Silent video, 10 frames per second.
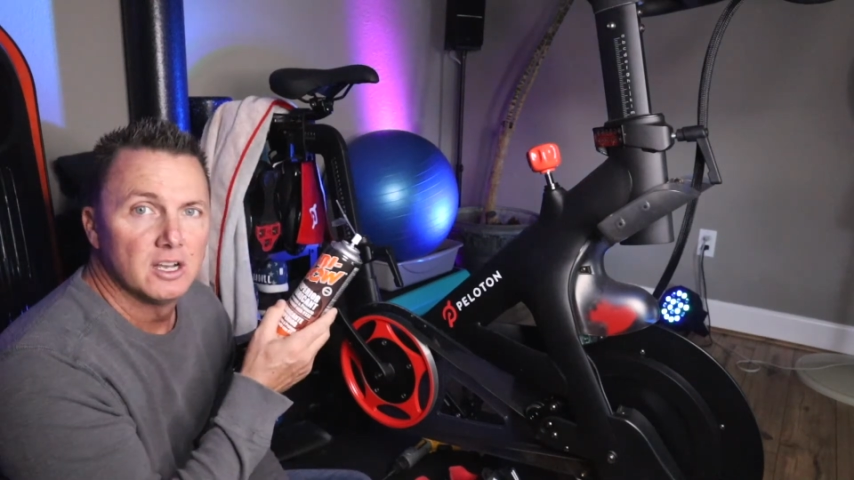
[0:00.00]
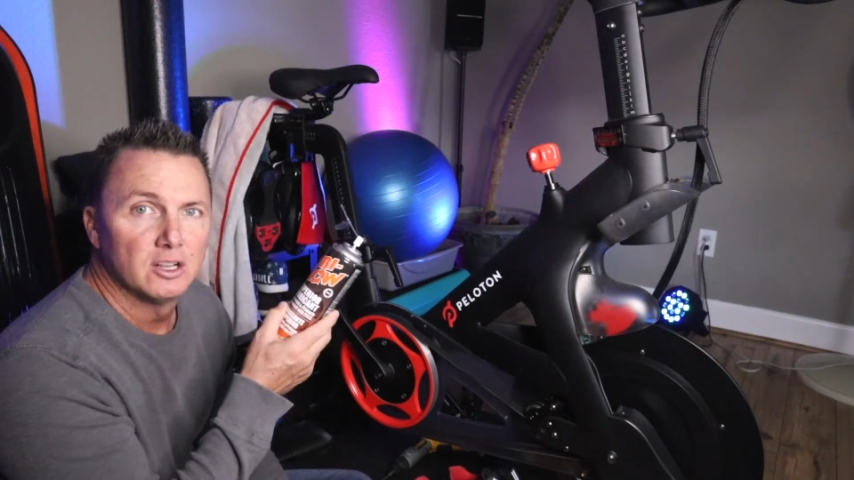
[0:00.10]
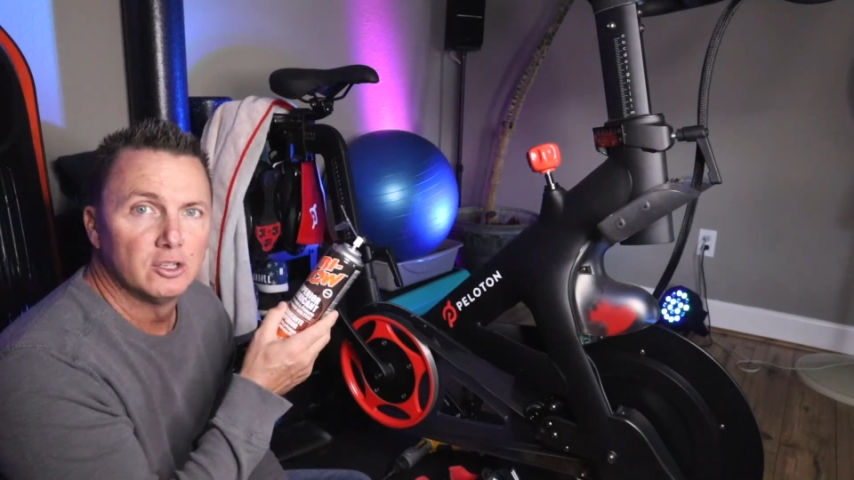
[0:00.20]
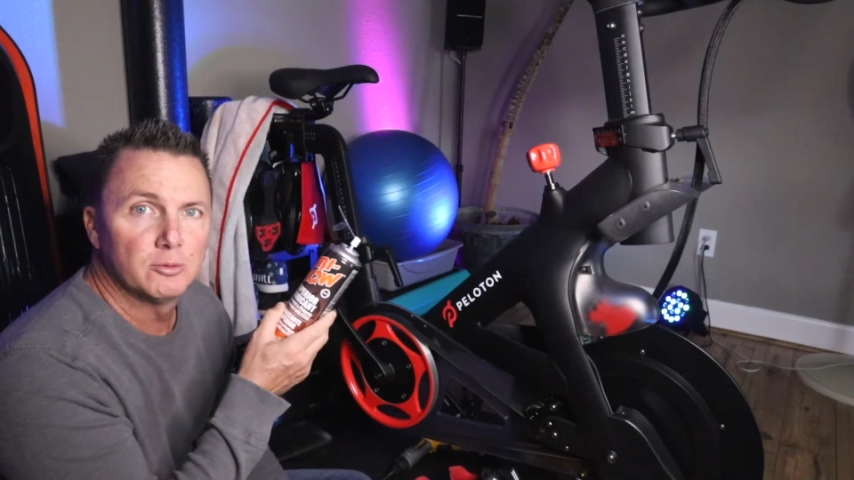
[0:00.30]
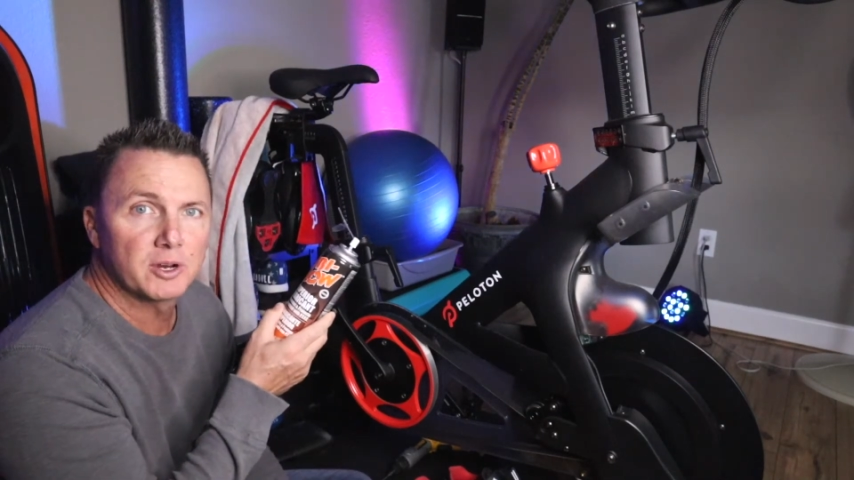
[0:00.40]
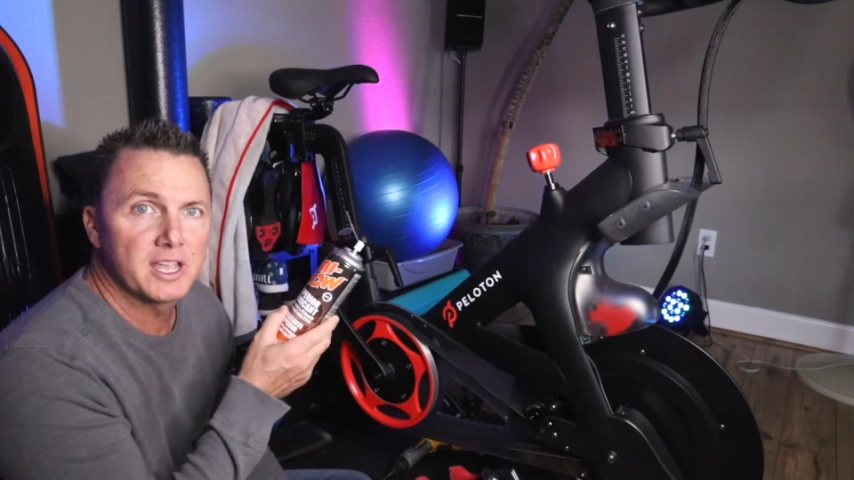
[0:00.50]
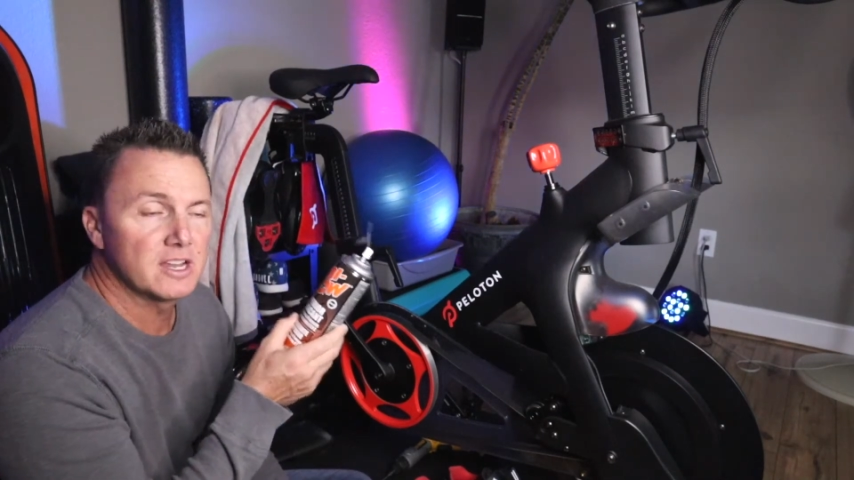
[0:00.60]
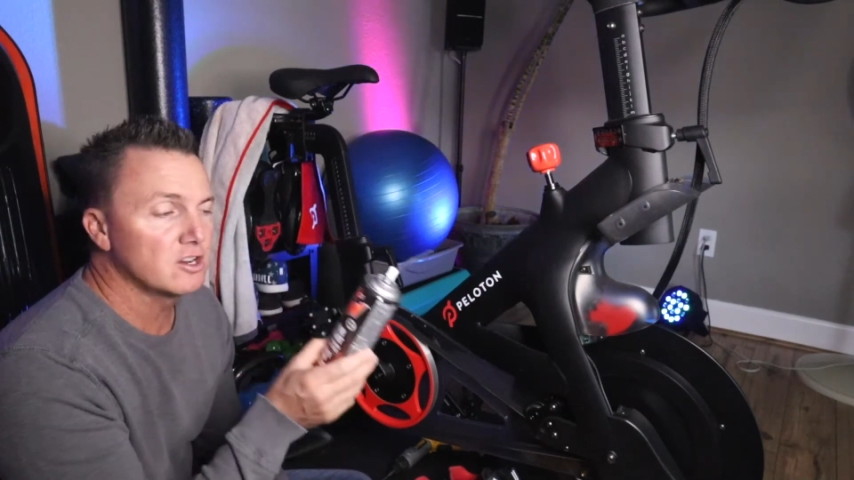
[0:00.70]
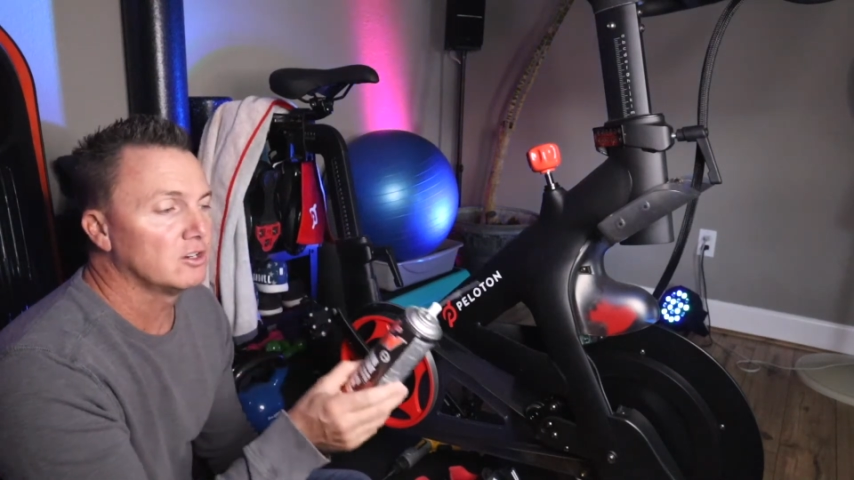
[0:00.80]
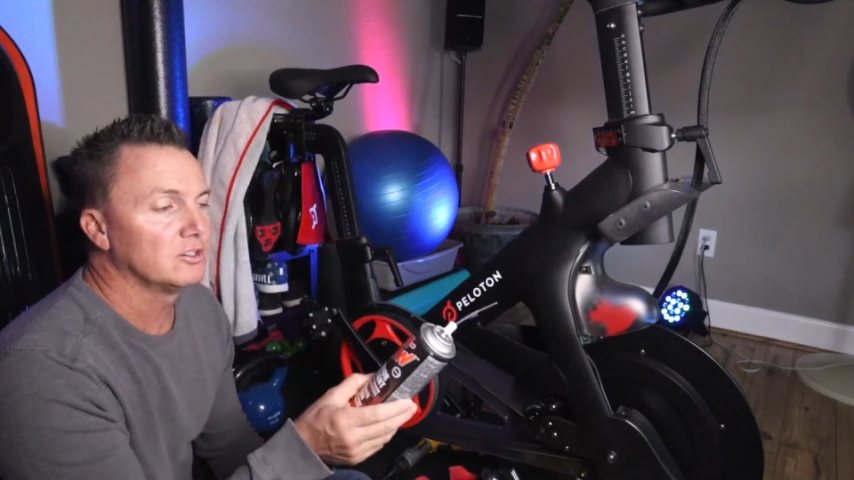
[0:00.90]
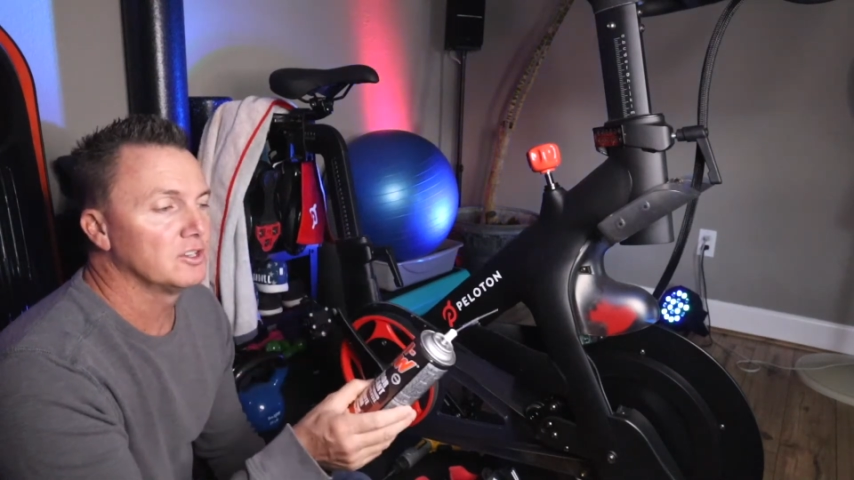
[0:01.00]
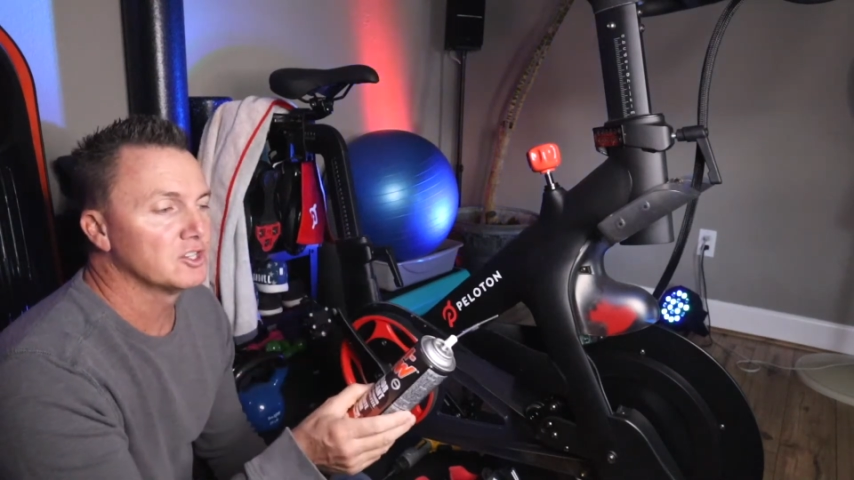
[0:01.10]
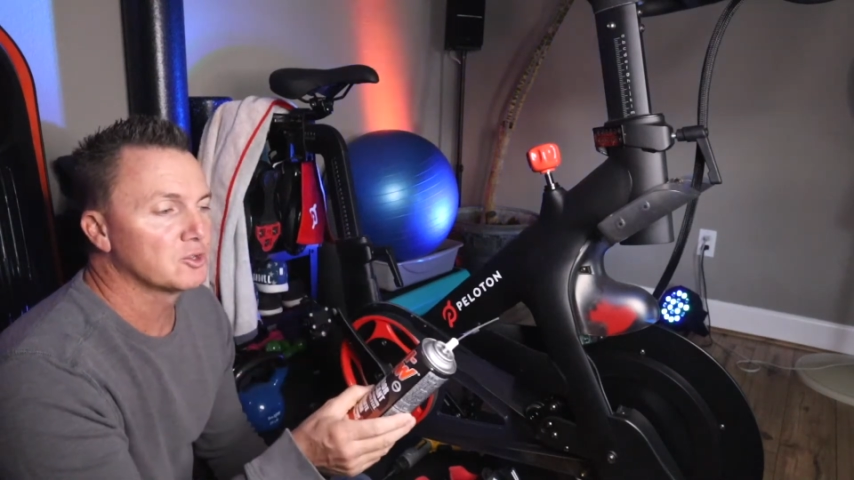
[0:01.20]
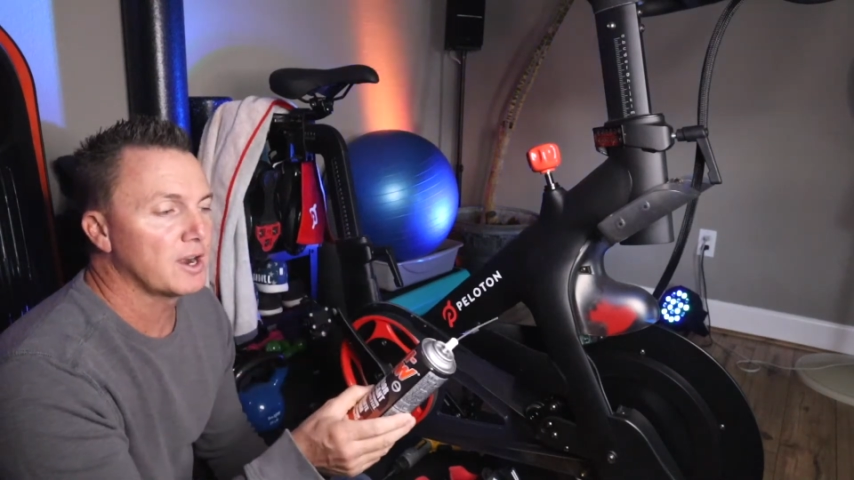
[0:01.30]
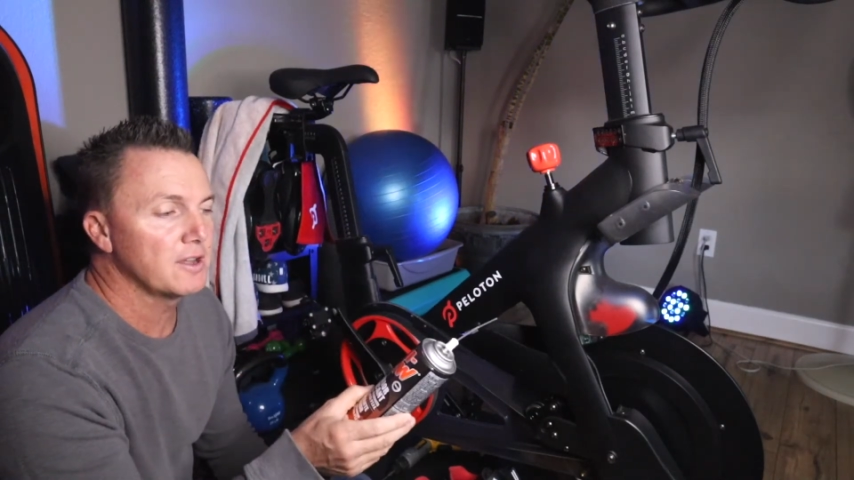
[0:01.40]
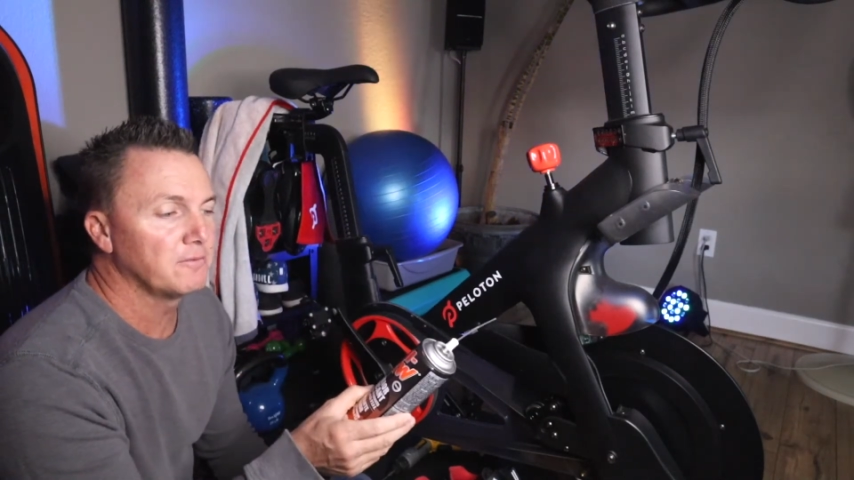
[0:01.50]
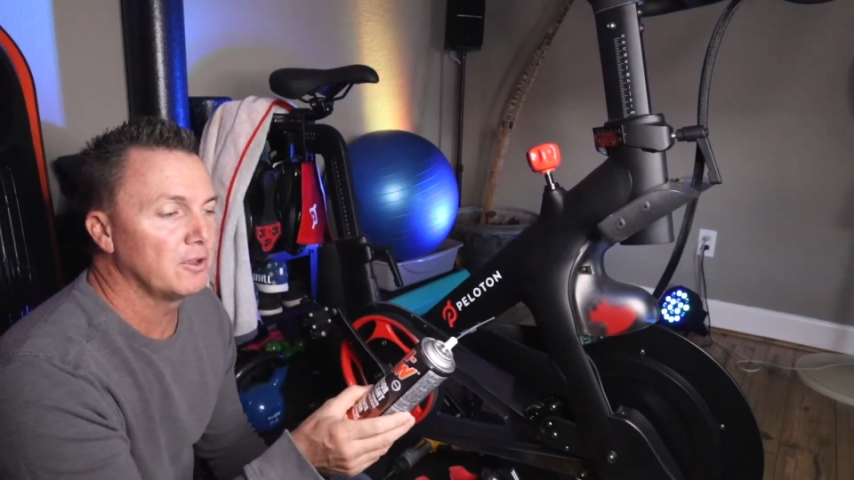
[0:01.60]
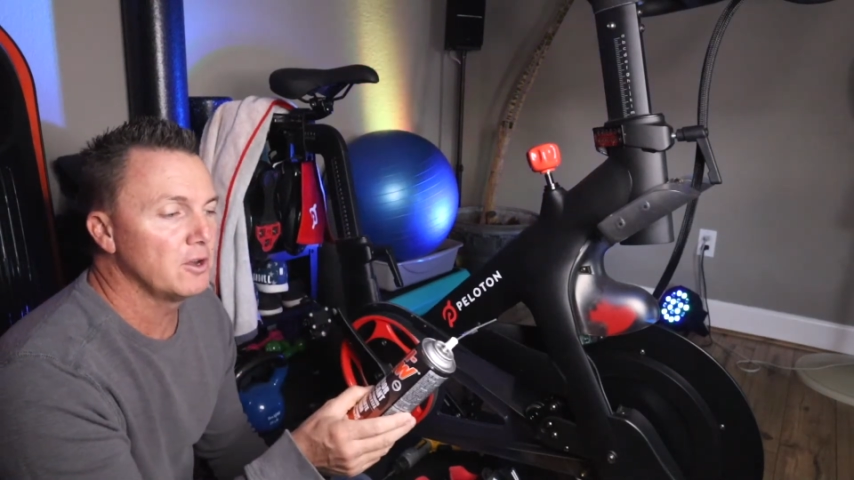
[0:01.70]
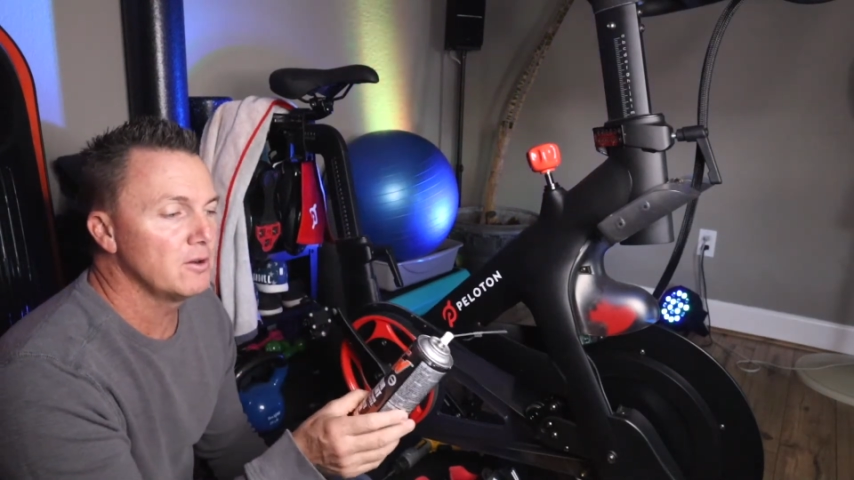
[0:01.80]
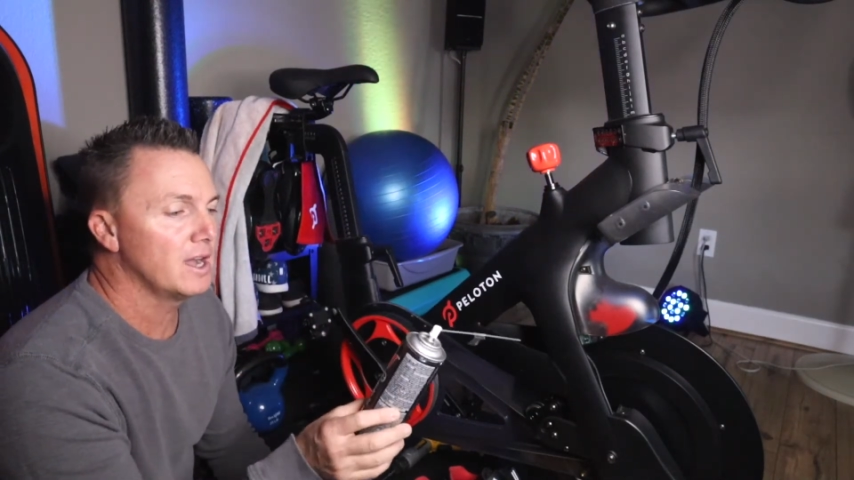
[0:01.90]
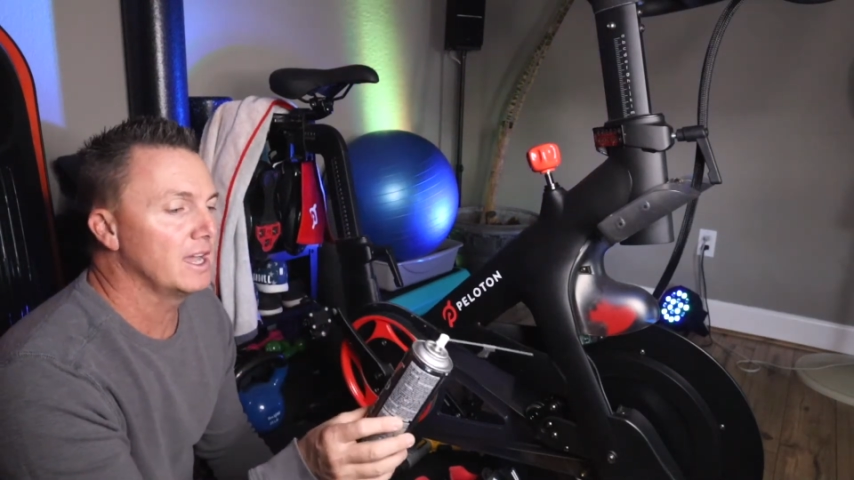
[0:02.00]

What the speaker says: lubricant called Tri-Flow.